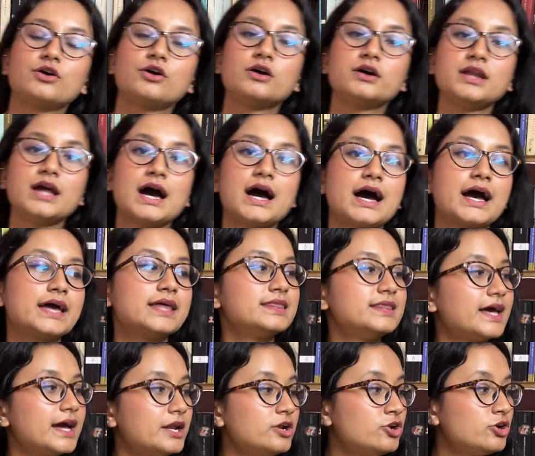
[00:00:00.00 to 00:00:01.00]
on, I
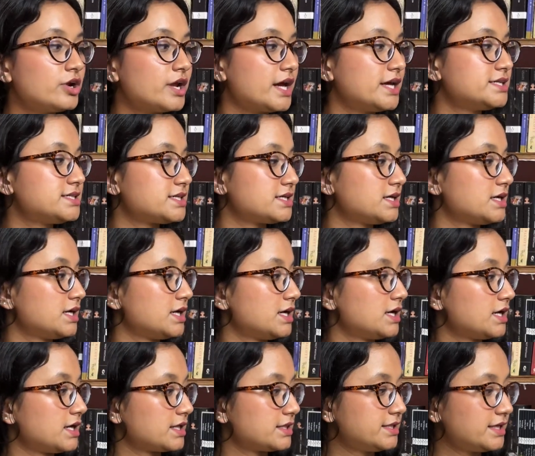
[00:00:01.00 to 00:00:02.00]
then read
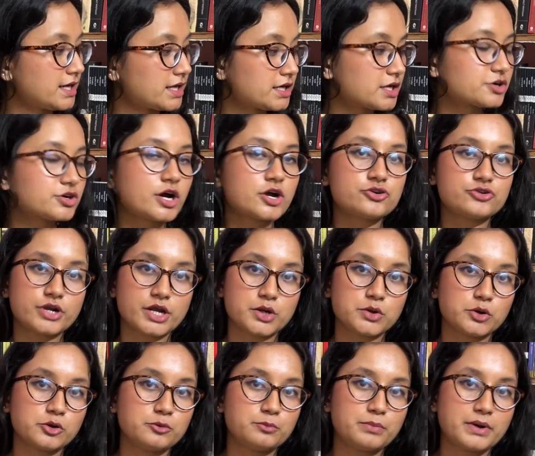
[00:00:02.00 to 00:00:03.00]
The Underground
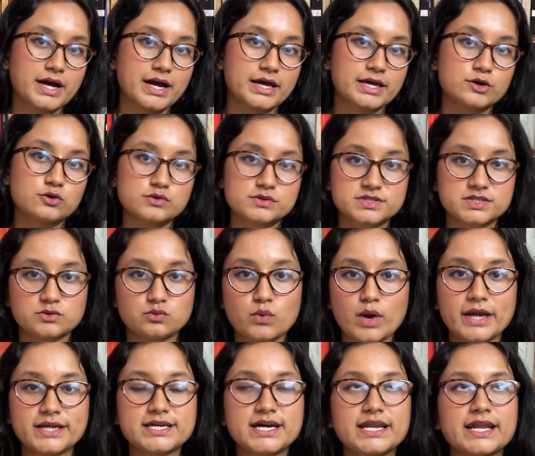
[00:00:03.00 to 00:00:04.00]
Railroad by Colson
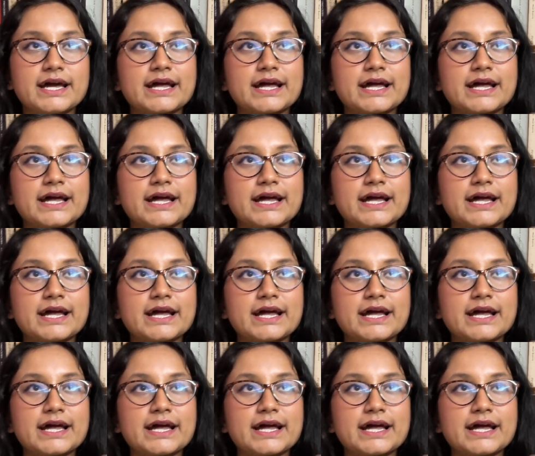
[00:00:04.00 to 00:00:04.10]
Whitehead.